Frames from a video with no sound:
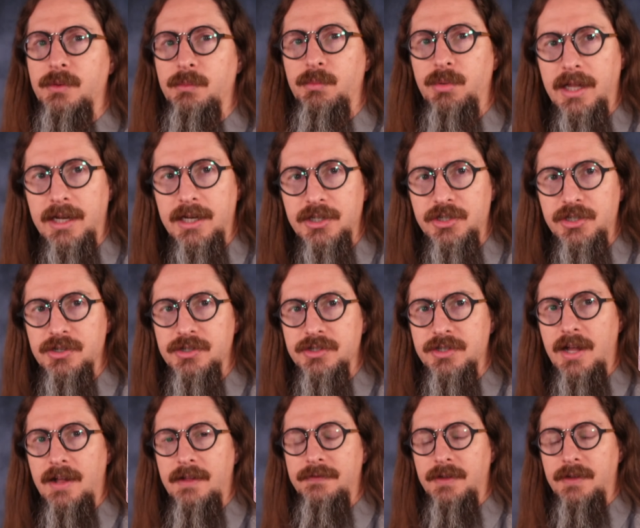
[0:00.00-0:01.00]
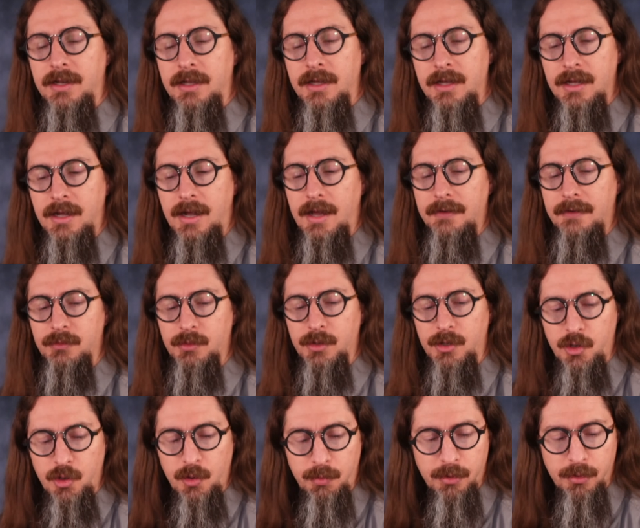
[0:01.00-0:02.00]
replenish yourself, and kind of
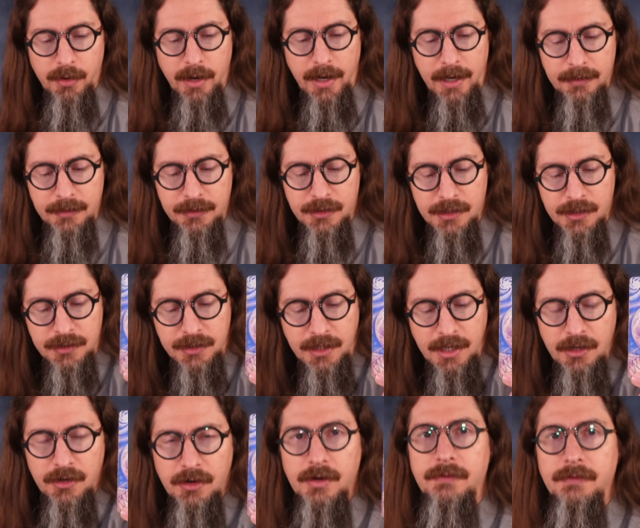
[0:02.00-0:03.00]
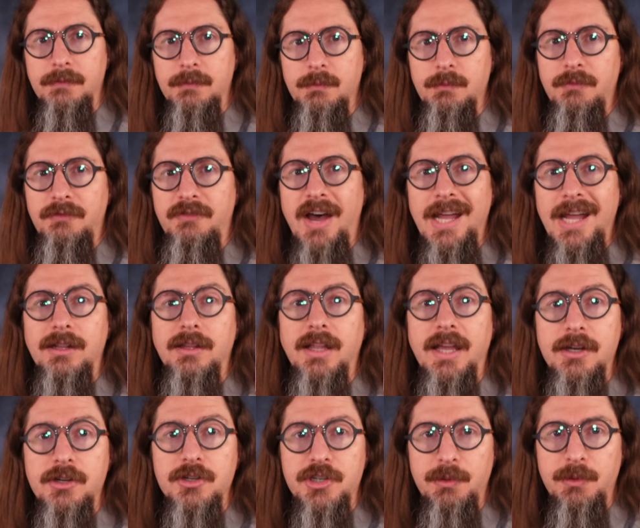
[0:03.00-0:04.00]
recuperate and just get your vital
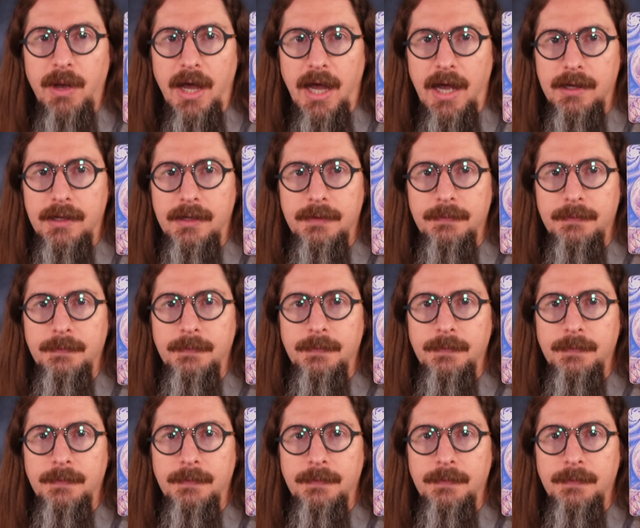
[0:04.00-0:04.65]
energy back.